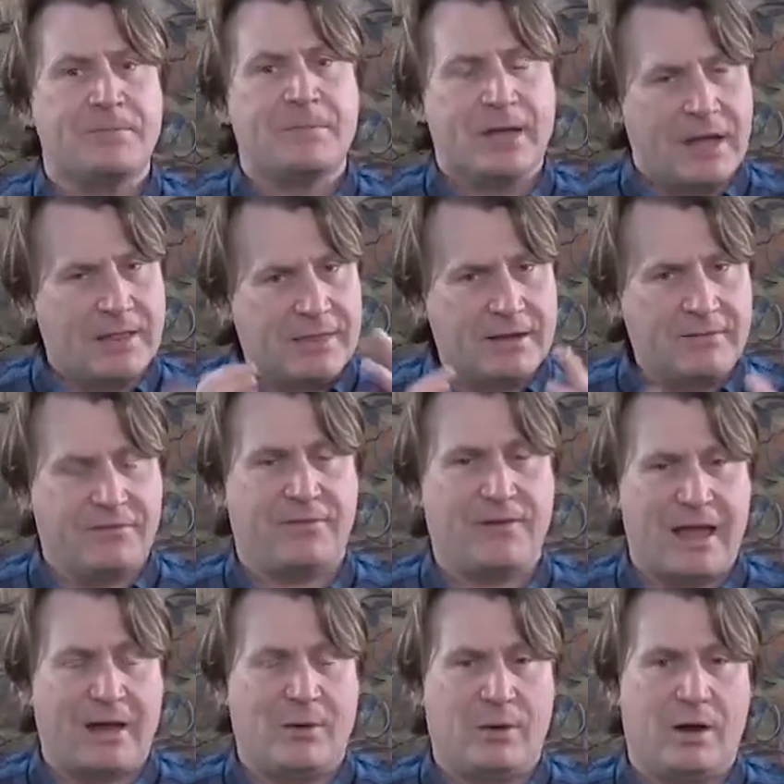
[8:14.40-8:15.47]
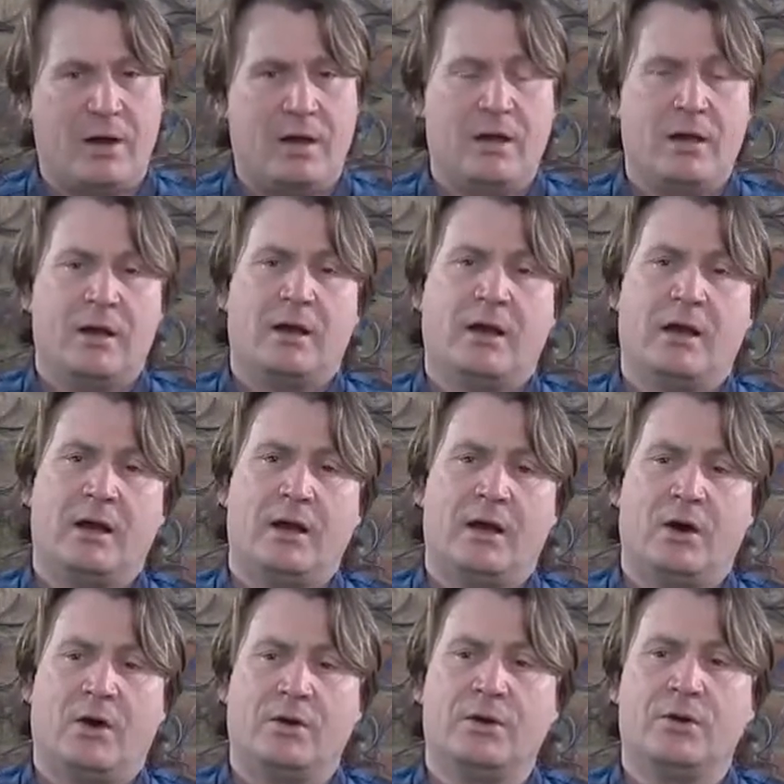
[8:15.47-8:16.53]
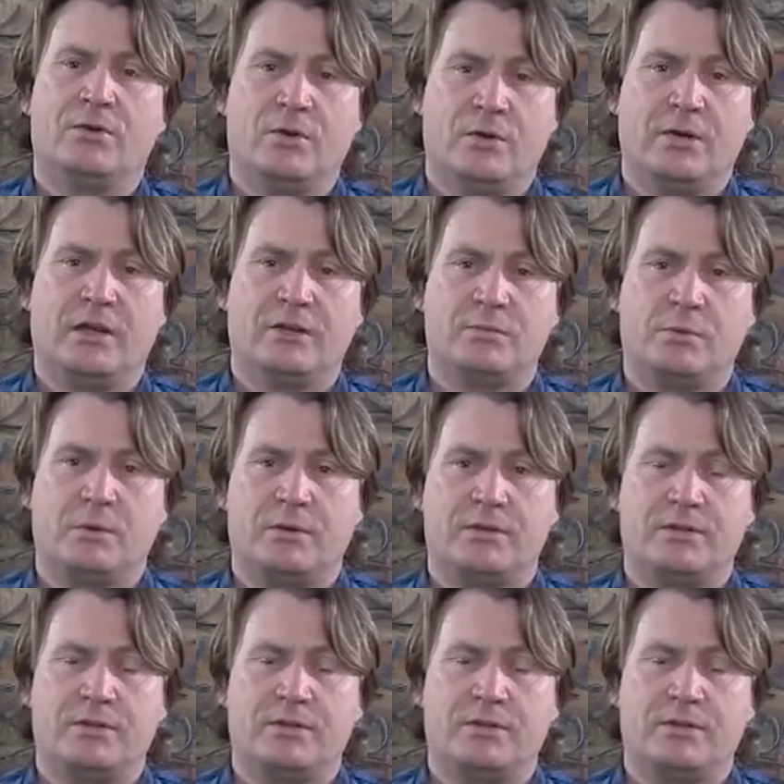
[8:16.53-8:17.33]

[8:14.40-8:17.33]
And they flower on New Year's wood.